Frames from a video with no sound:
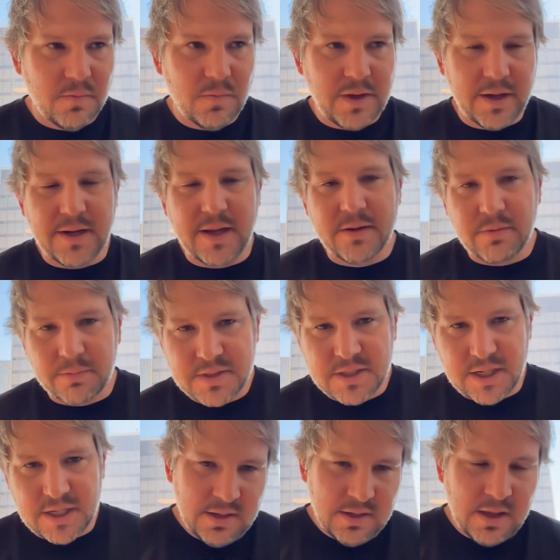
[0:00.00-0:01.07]
airline
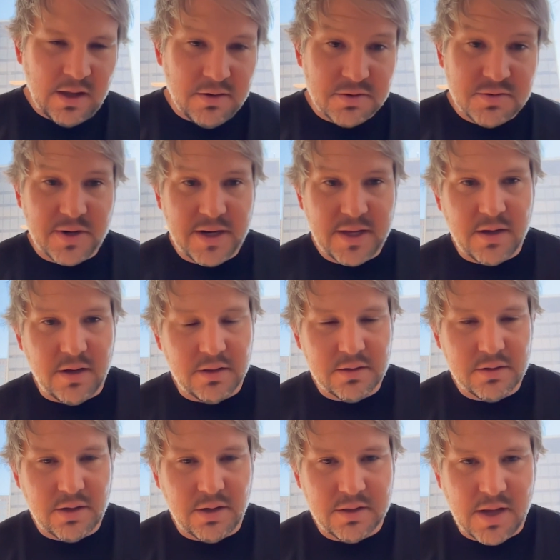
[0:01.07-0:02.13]
website, and it was running
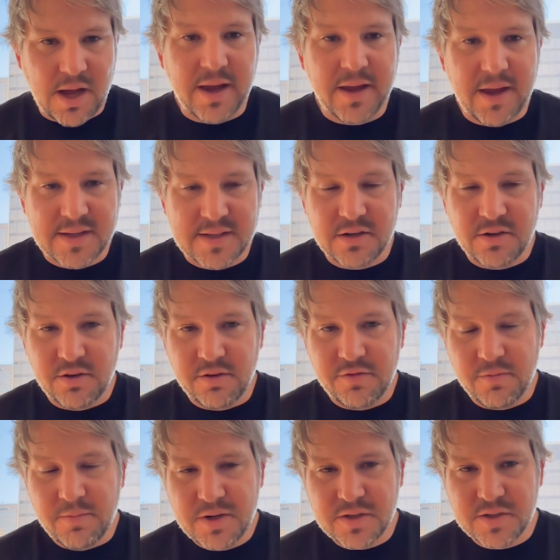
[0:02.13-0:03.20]
on IIS, Internet
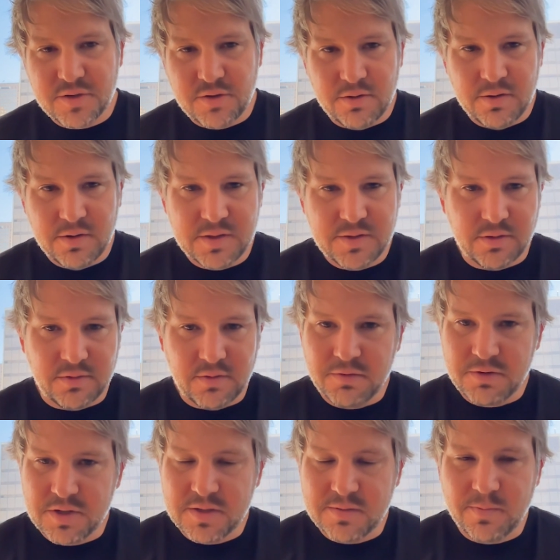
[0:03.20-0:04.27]
Information Server,
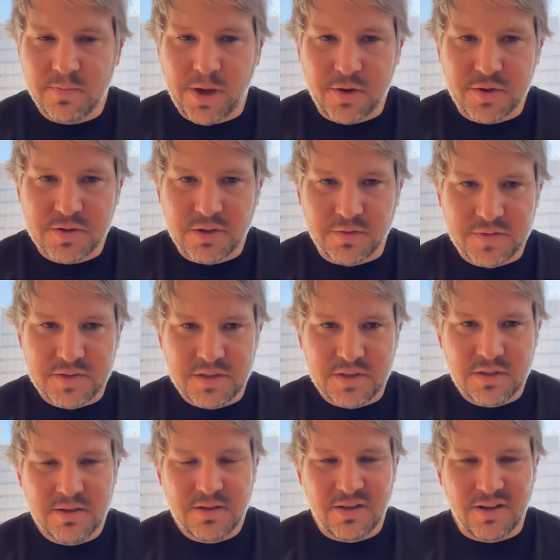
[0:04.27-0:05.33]
which is Microsoft's
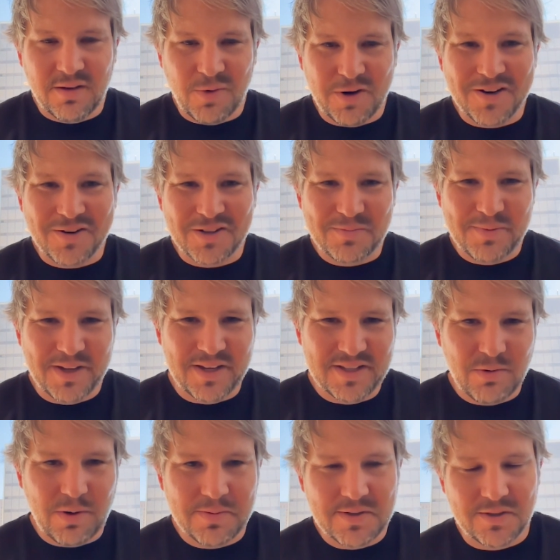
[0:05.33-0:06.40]
Windows-based
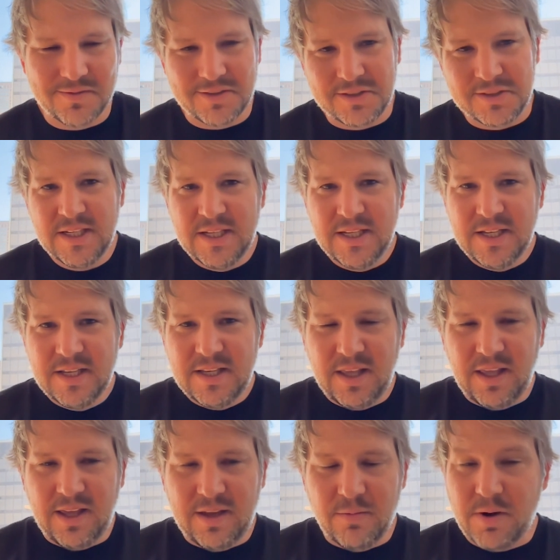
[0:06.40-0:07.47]
web server,
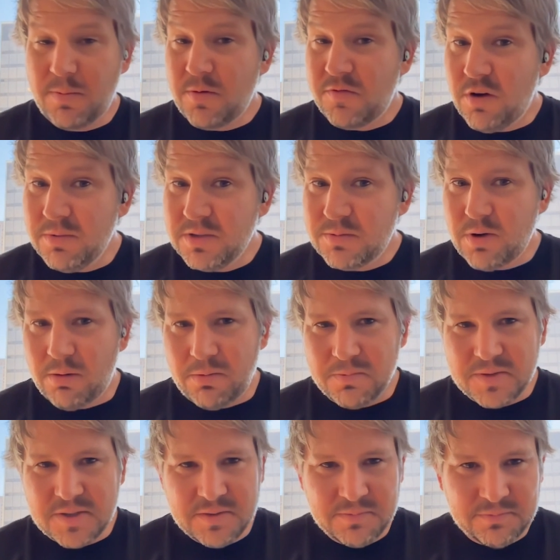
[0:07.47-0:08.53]
and we had performance
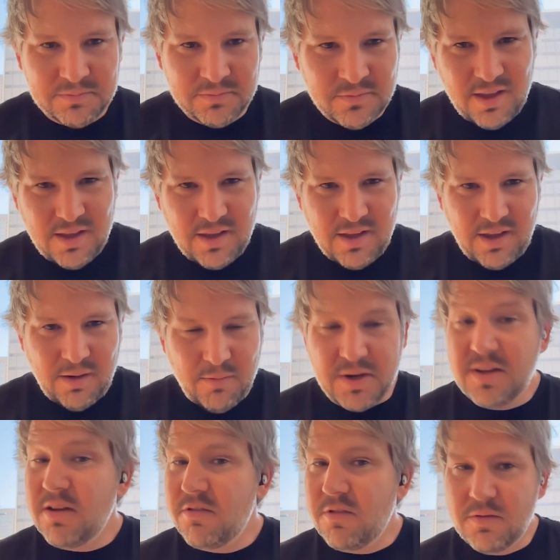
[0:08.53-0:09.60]
problems, and we
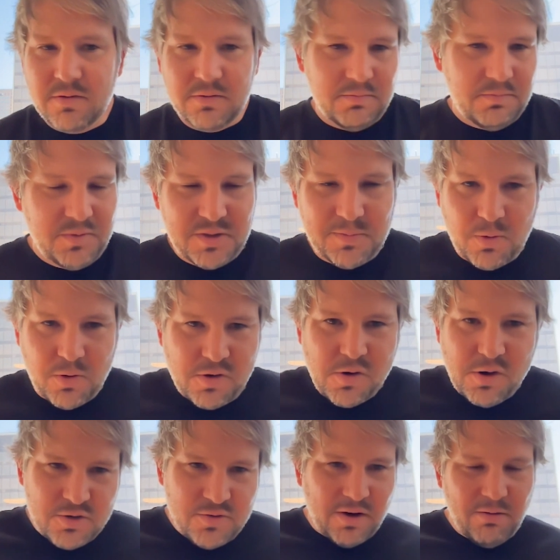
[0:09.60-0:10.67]
didn't have a support
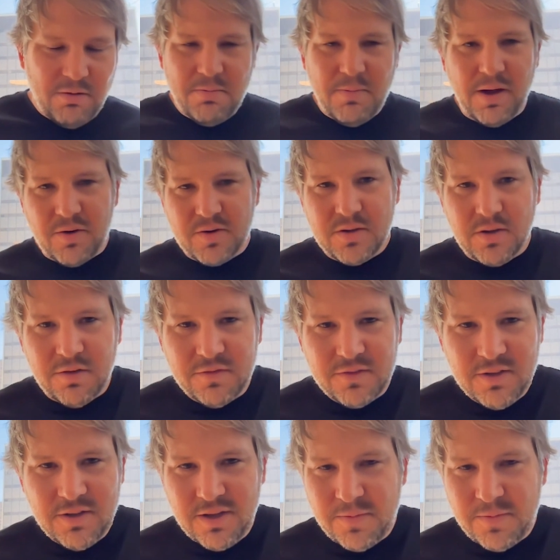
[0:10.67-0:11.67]
contract with Microsoft.